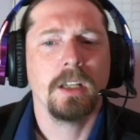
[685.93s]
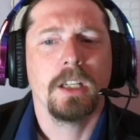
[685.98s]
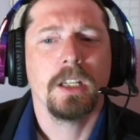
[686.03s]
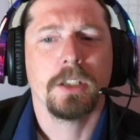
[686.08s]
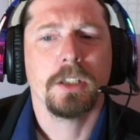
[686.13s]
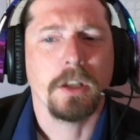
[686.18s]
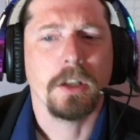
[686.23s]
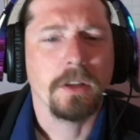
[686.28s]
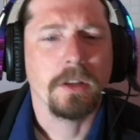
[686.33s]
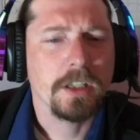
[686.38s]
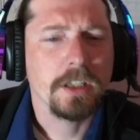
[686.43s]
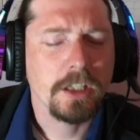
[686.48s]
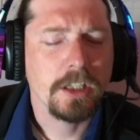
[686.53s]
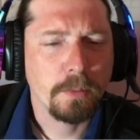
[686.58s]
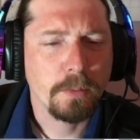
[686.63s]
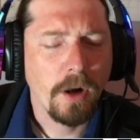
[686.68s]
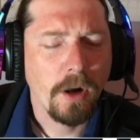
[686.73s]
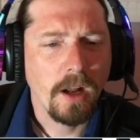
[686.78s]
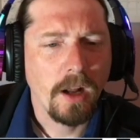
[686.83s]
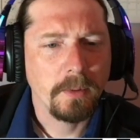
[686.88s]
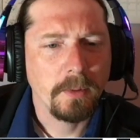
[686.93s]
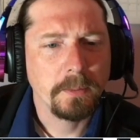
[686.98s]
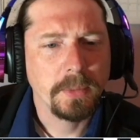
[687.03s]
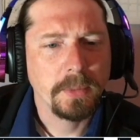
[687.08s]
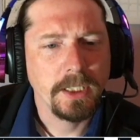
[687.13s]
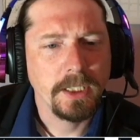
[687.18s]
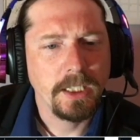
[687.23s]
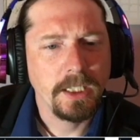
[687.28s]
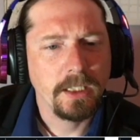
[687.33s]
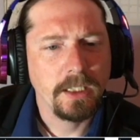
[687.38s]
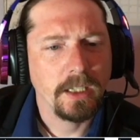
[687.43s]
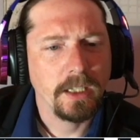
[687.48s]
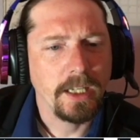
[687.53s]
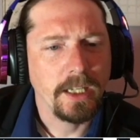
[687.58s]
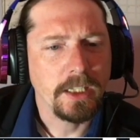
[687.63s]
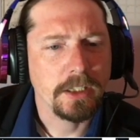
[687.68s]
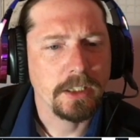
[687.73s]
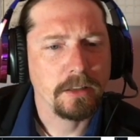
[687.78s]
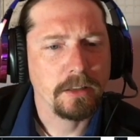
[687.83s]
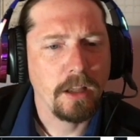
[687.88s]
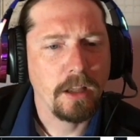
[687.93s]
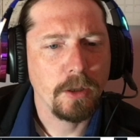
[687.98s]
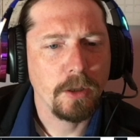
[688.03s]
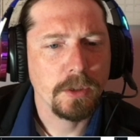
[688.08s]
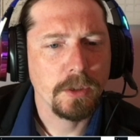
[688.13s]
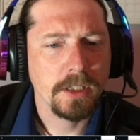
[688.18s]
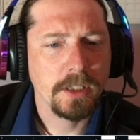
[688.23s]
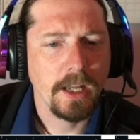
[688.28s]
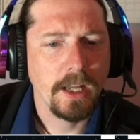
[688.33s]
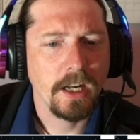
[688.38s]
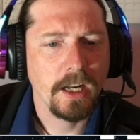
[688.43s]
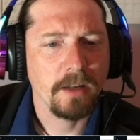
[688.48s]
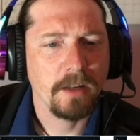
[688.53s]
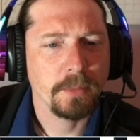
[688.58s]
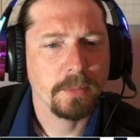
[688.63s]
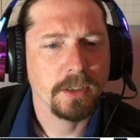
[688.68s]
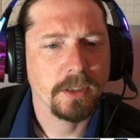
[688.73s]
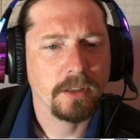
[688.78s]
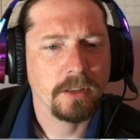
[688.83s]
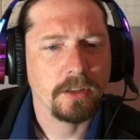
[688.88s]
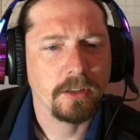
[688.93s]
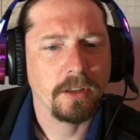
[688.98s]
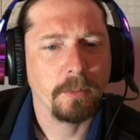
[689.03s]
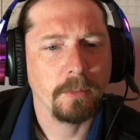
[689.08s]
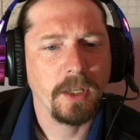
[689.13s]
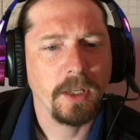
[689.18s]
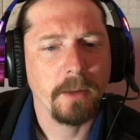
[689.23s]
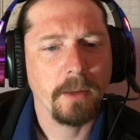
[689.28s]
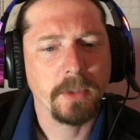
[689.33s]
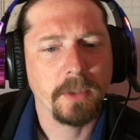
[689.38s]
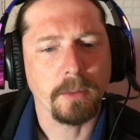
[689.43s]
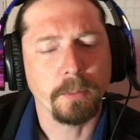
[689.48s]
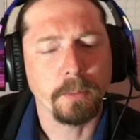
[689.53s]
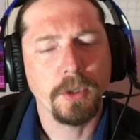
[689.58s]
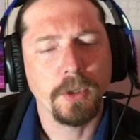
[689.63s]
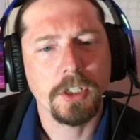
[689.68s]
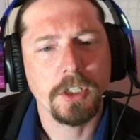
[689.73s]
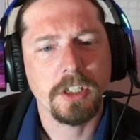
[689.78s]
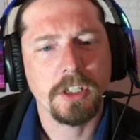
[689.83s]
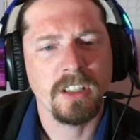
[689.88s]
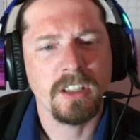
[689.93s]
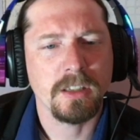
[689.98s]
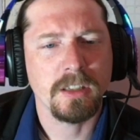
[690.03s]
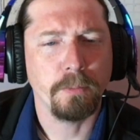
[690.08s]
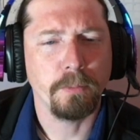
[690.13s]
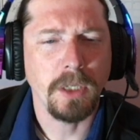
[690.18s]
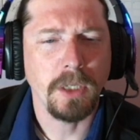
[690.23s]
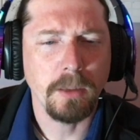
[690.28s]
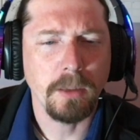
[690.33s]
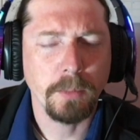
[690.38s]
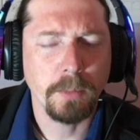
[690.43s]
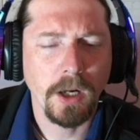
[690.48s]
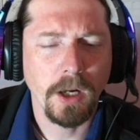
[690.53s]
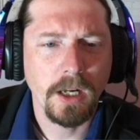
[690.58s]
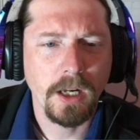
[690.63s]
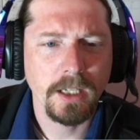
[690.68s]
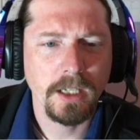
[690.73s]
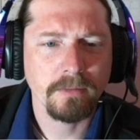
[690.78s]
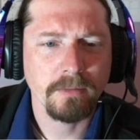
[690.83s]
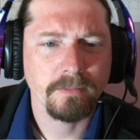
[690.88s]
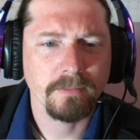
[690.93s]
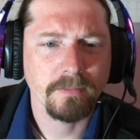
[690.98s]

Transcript: So this is probably a slow setup to be able to push this B pawn